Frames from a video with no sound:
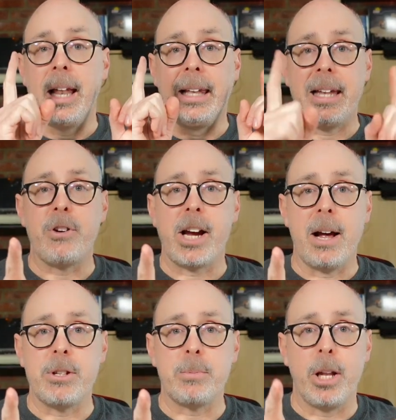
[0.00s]
leave your
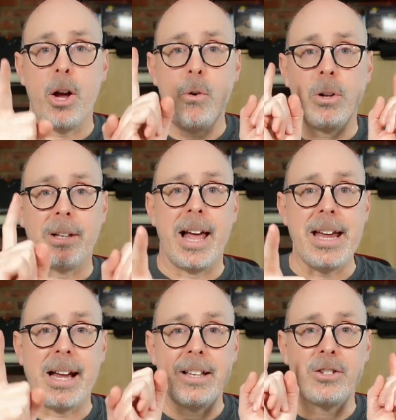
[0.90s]
comments below,
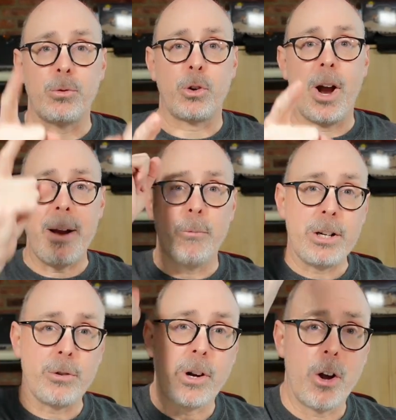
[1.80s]
like, subscribe,
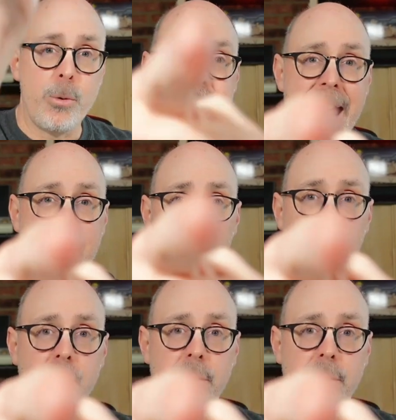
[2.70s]
Retrocombs out.